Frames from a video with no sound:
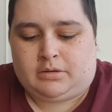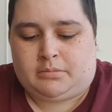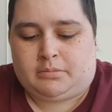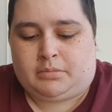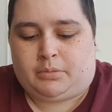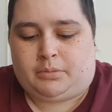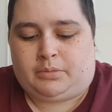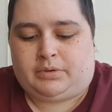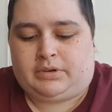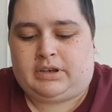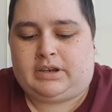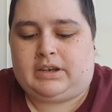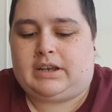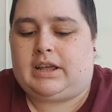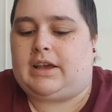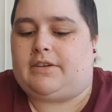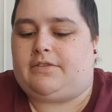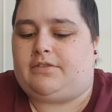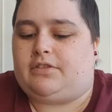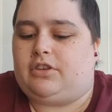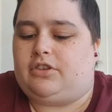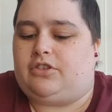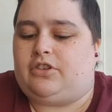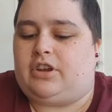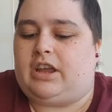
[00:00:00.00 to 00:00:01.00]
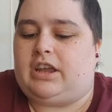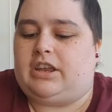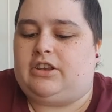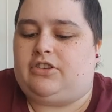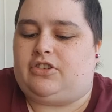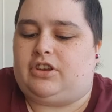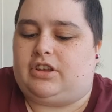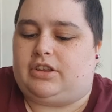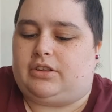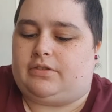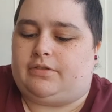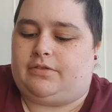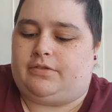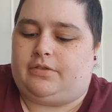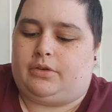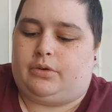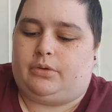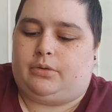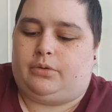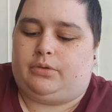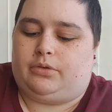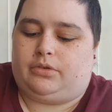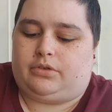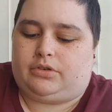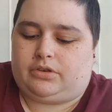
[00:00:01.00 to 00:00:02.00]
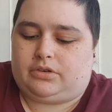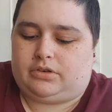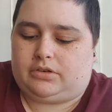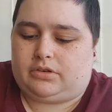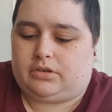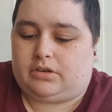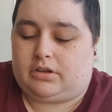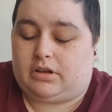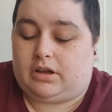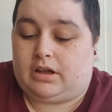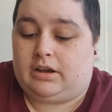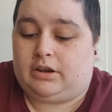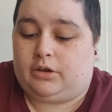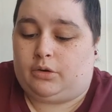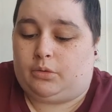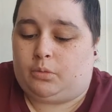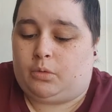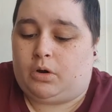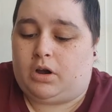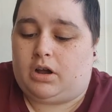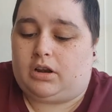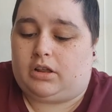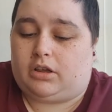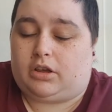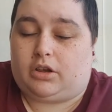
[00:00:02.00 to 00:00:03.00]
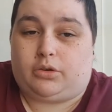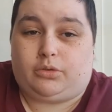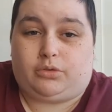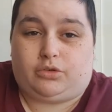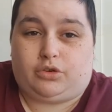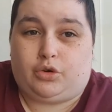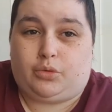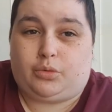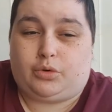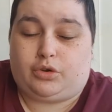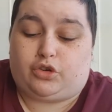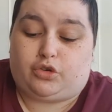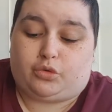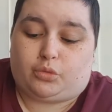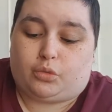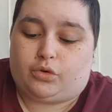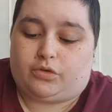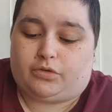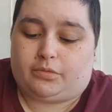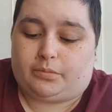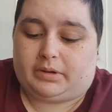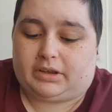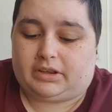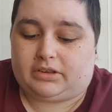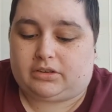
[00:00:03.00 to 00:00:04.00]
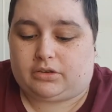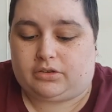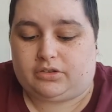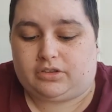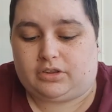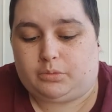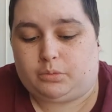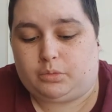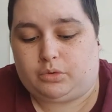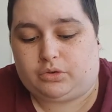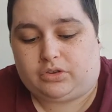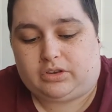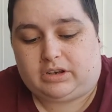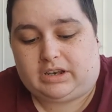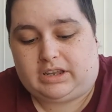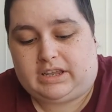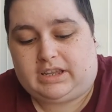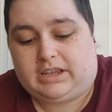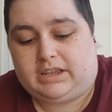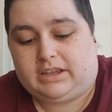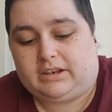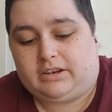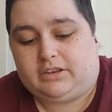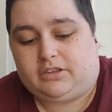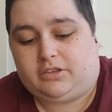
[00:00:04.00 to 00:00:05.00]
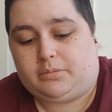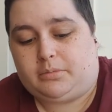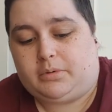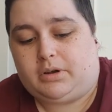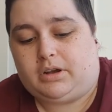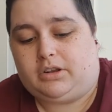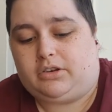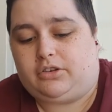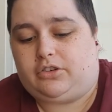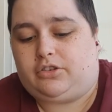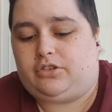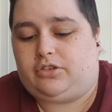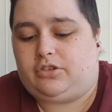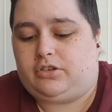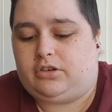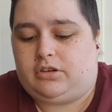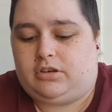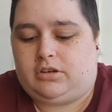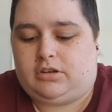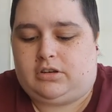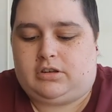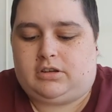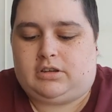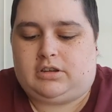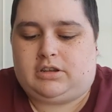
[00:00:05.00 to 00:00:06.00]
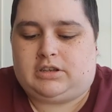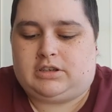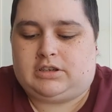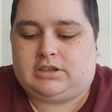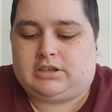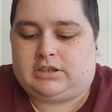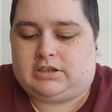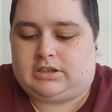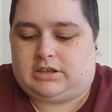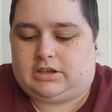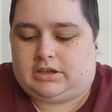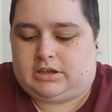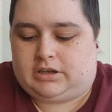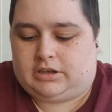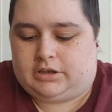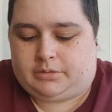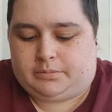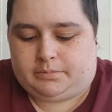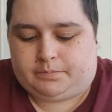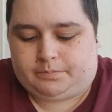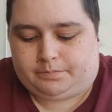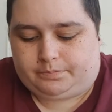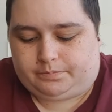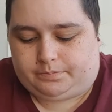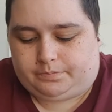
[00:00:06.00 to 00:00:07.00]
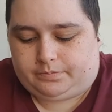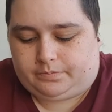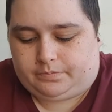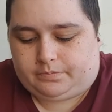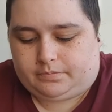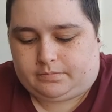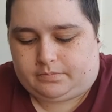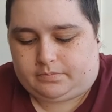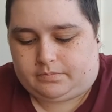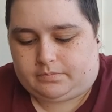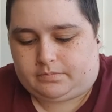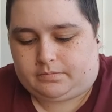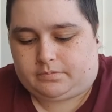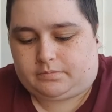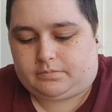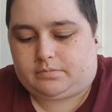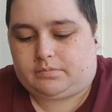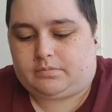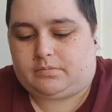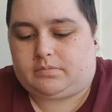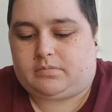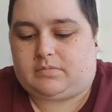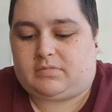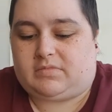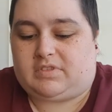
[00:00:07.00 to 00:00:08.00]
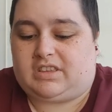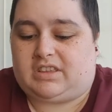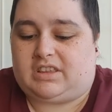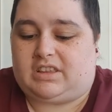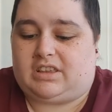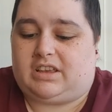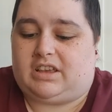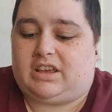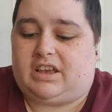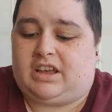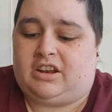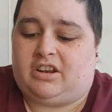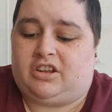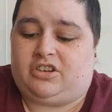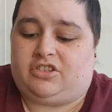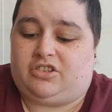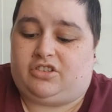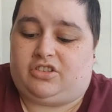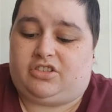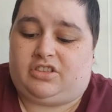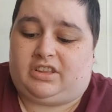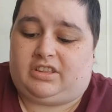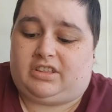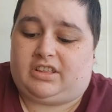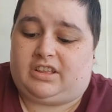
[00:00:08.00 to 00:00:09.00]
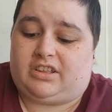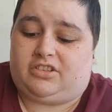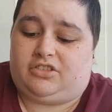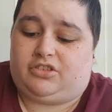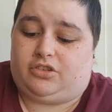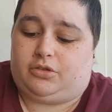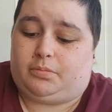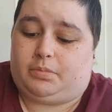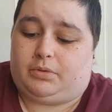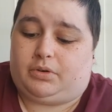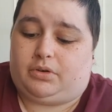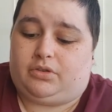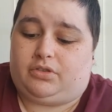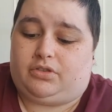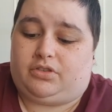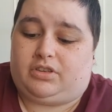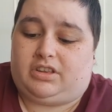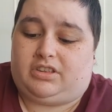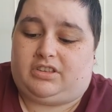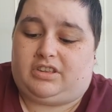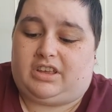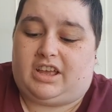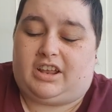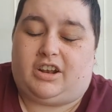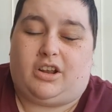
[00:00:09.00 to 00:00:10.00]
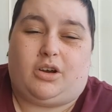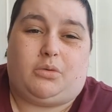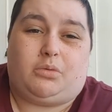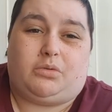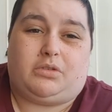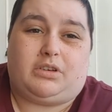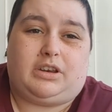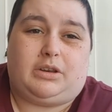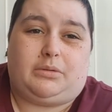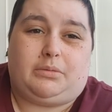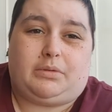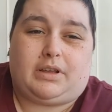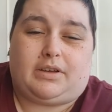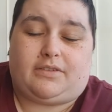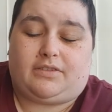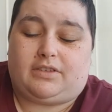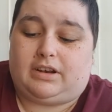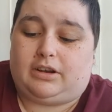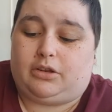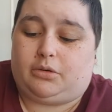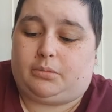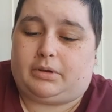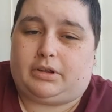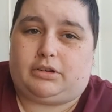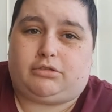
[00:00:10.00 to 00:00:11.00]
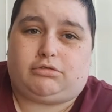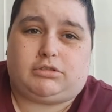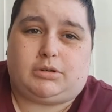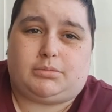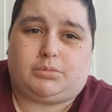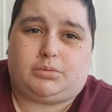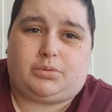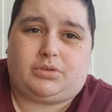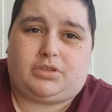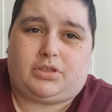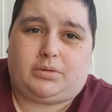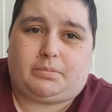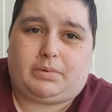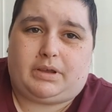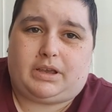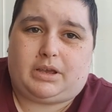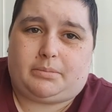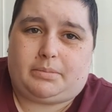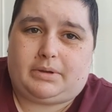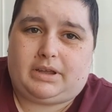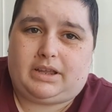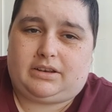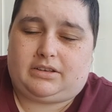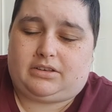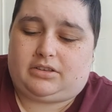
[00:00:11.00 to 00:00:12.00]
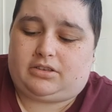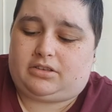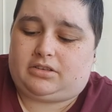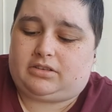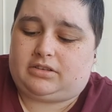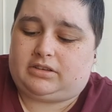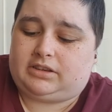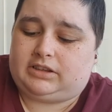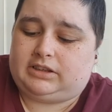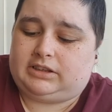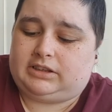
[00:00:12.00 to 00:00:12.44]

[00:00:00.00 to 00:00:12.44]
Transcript: But we did have to change his food a little while ago to a dwarf mix because he wasn't eating as much. And I just think that's just because he's getting old and he was having a little bit of trouble with the bigger bits.